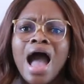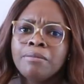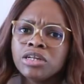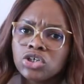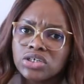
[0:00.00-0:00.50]

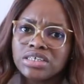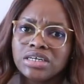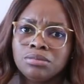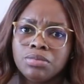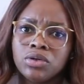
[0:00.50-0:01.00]
I'm
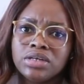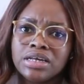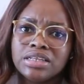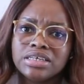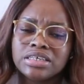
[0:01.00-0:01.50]
interested in
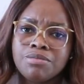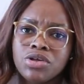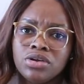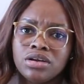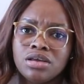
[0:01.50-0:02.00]
building in this
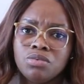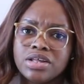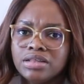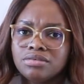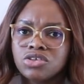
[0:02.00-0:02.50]
community
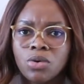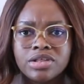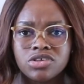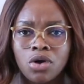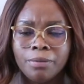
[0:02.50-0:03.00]
with
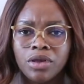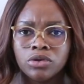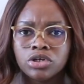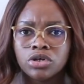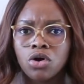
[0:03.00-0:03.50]
so-and-so
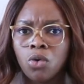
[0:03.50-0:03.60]
builder,